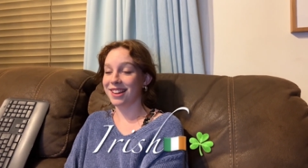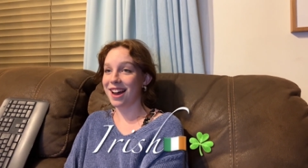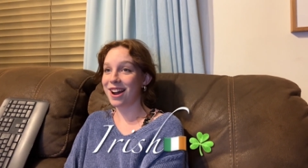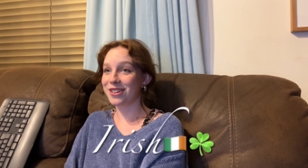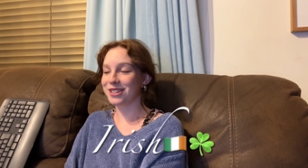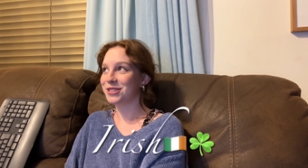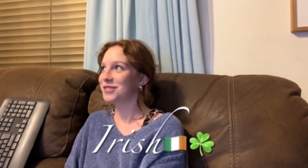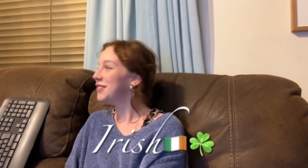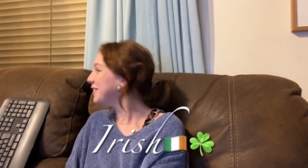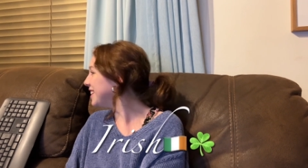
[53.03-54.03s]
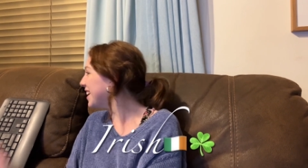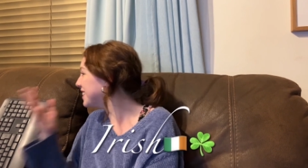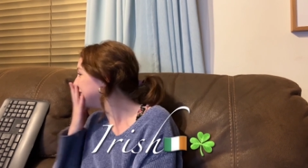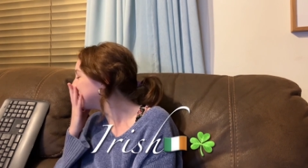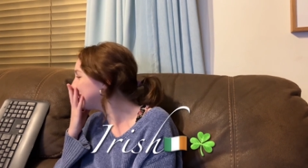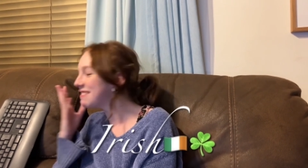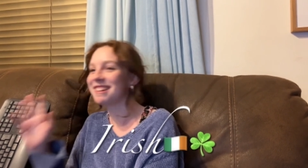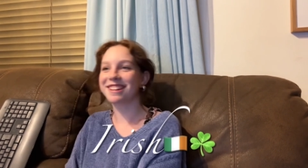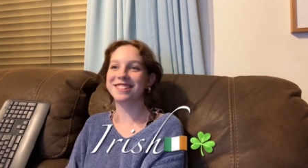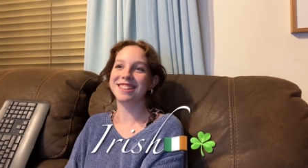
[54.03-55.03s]
Irish. Oh, nee, ek is goed
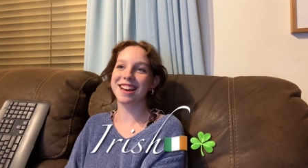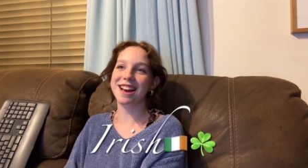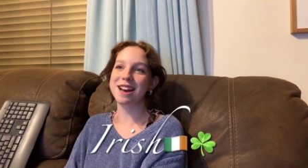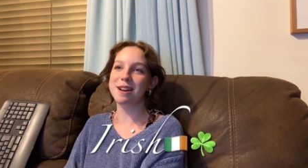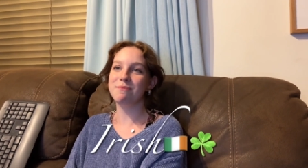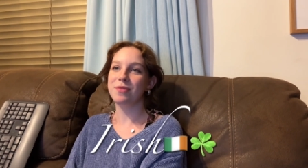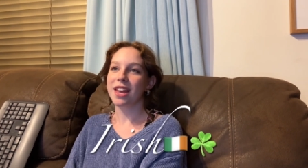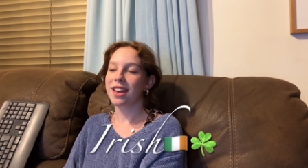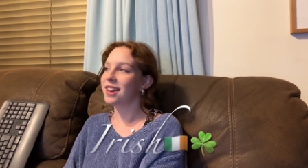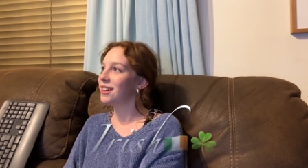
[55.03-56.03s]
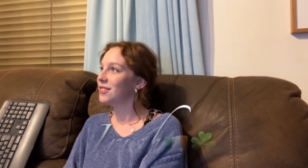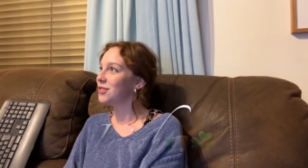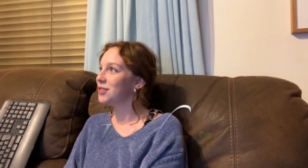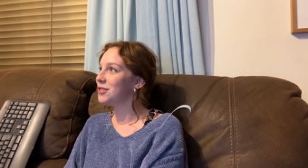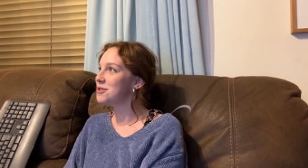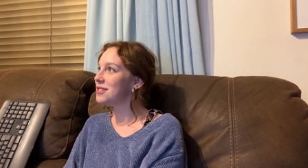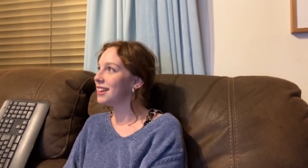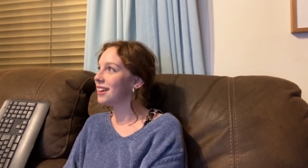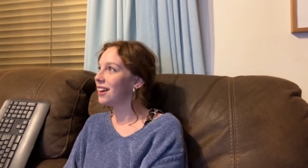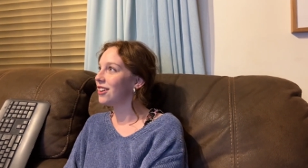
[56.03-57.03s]
met Irish nie. Ehm um, hoe
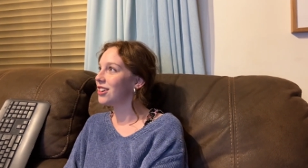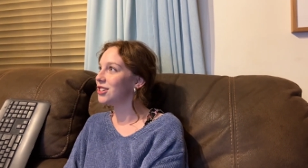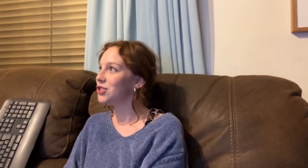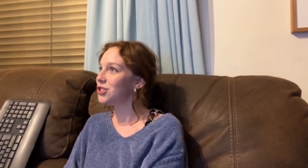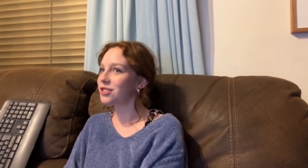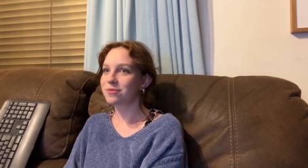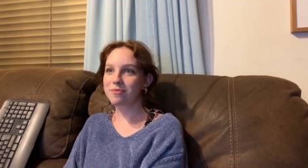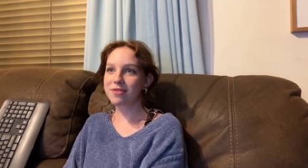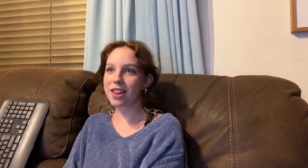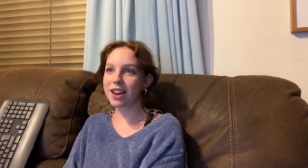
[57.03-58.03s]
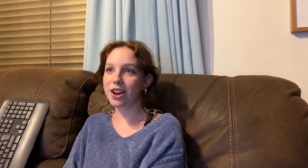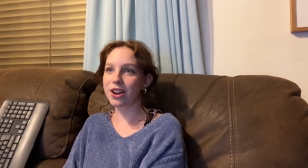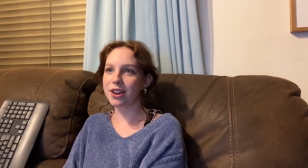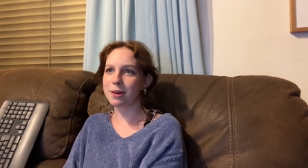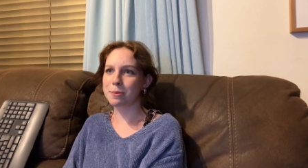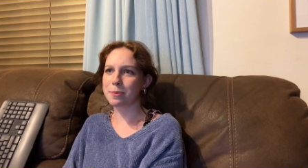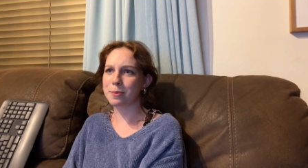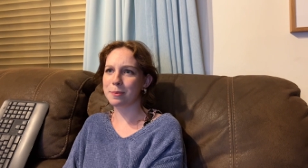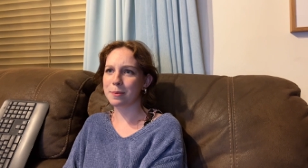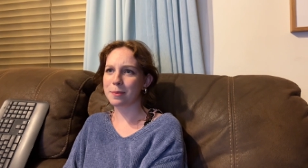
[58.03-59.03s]
klink Irish? Uh
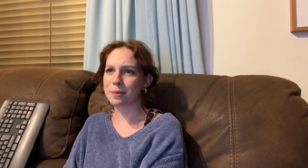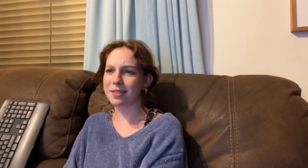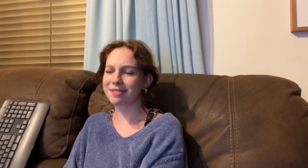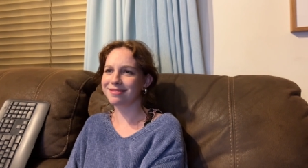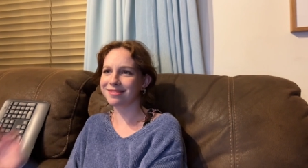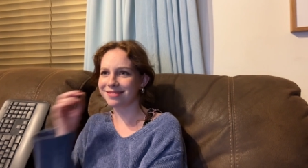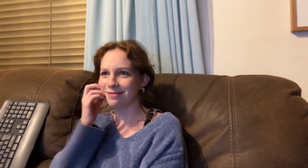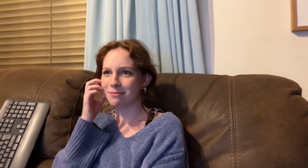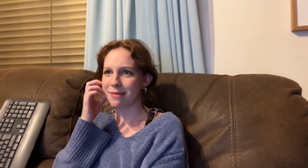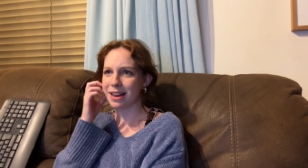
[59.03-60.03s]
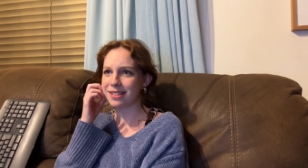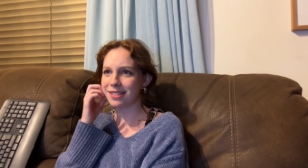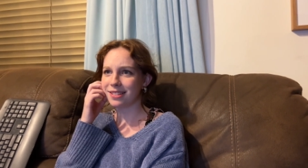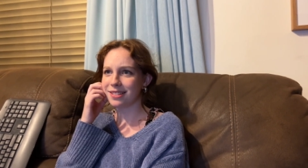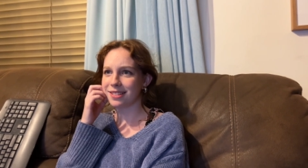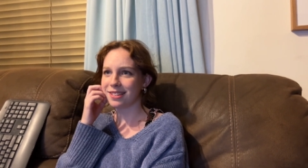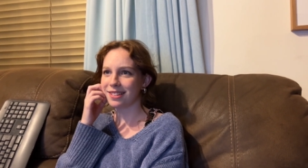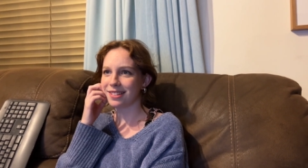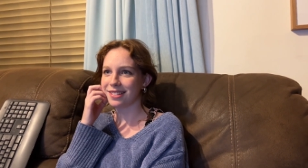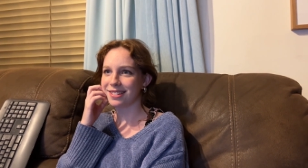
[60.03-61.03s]
mm, Dairy girls.
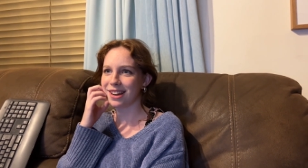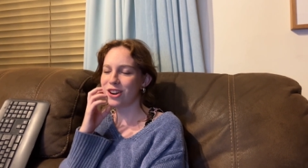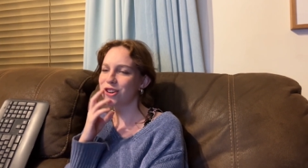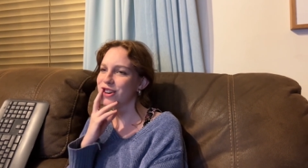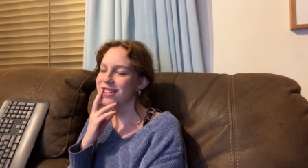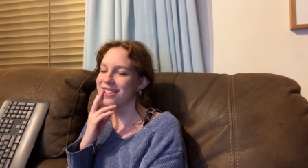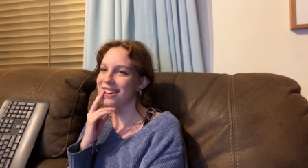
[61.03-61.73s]
Dairy girls.